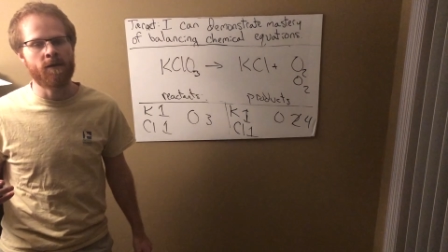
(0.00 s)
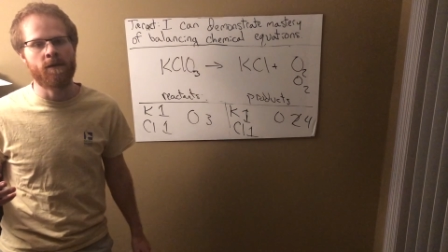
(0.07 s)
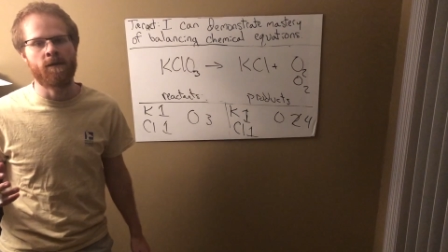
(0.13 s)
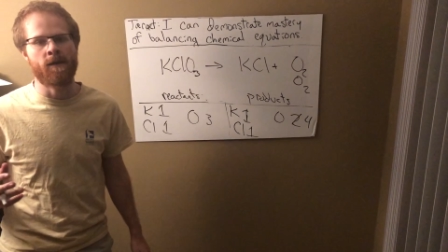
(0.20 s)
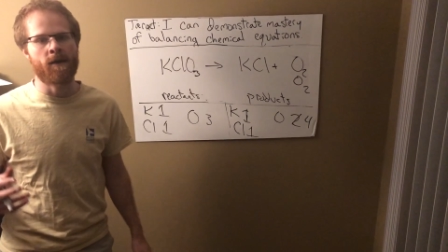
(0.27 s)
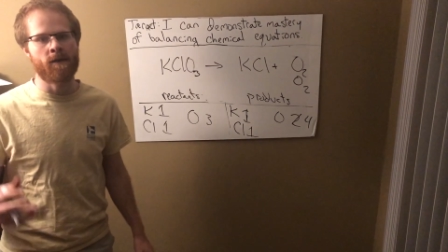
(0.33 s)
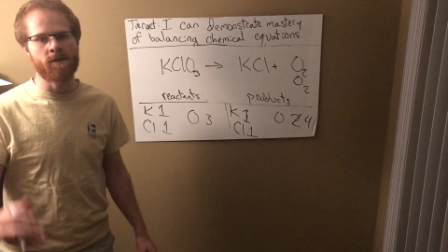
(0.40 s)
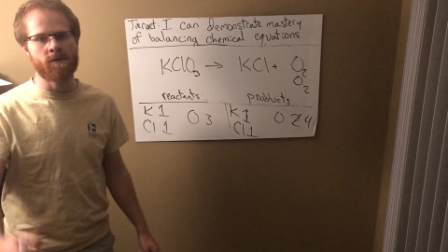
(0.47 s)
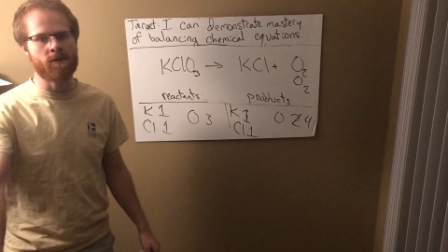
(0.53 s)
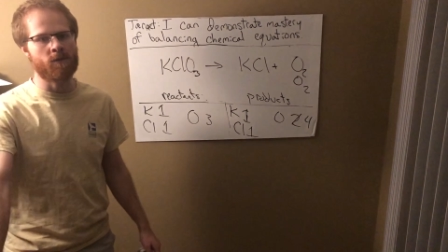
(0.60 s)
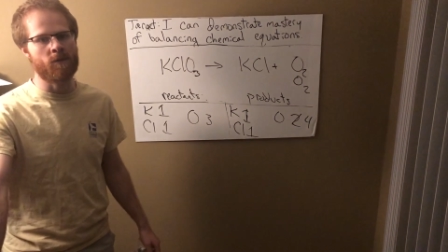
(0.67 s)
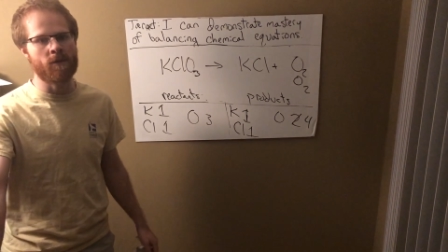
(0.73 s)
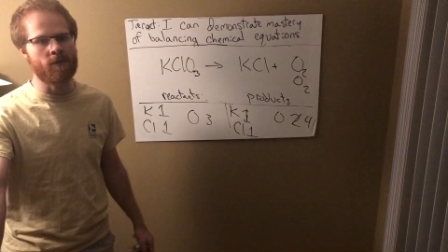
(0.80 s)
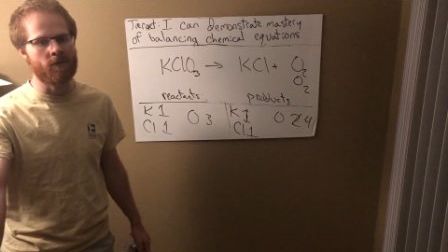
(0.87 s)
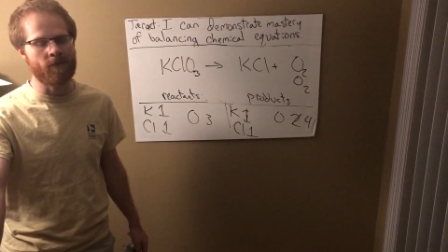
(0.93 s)
to the answer
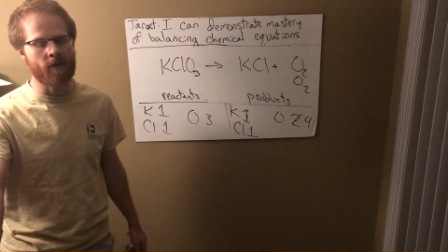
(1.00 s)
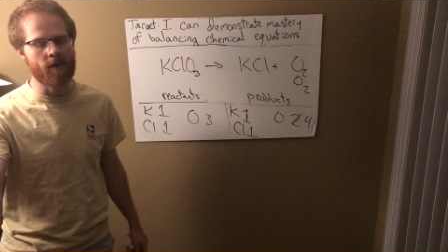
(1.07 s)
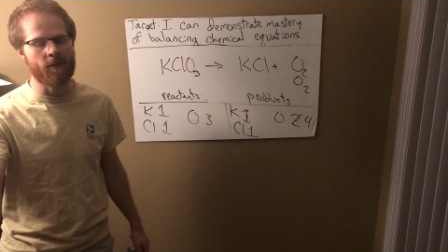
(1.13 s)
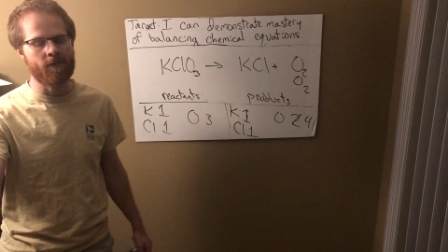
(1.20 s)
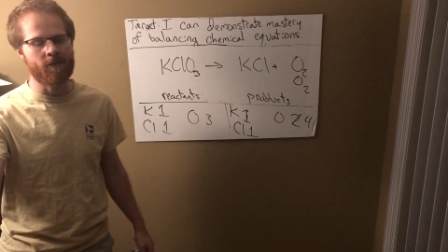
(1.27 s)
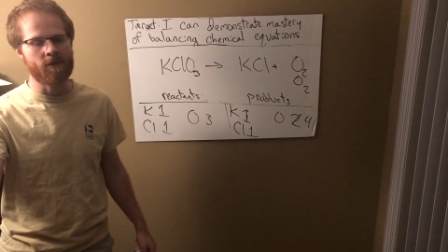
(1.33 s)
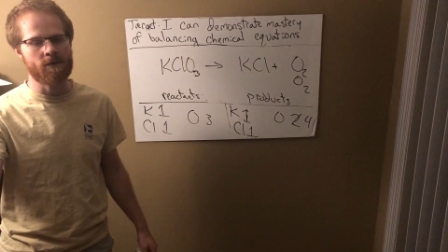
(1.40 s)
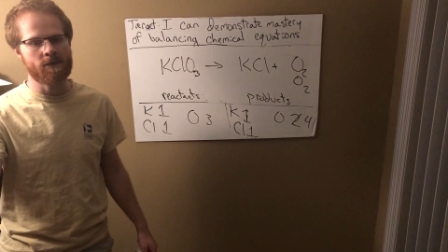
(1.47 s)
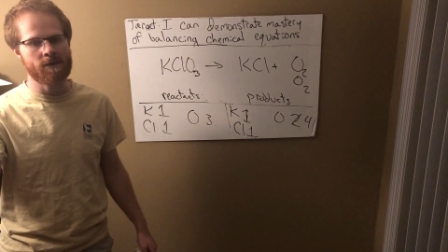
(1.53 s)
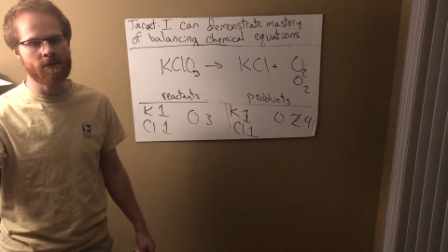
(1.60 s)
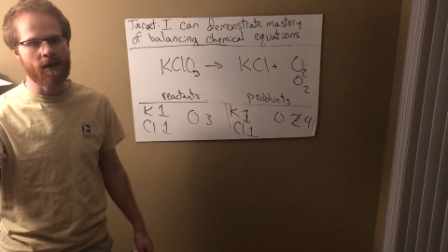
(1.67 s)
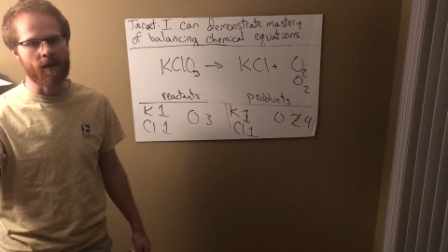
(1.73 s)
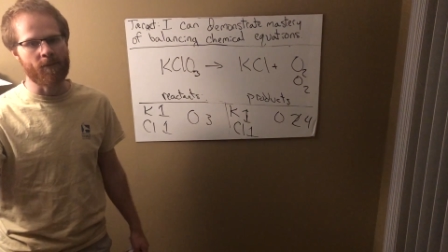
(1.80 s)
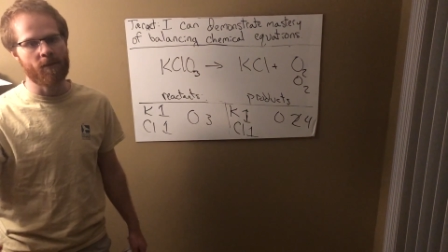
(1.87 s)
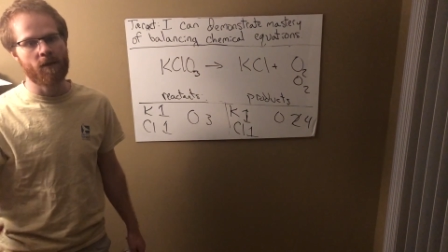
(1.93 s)
with the very first
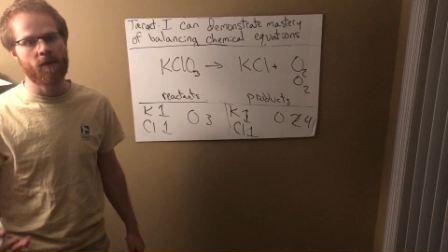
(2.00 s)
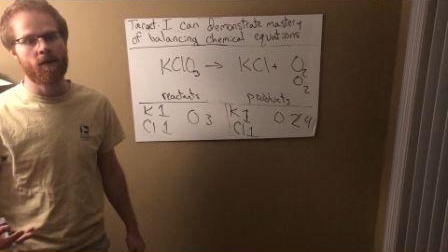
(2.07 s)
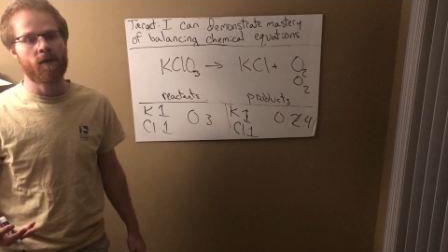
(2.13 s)
step.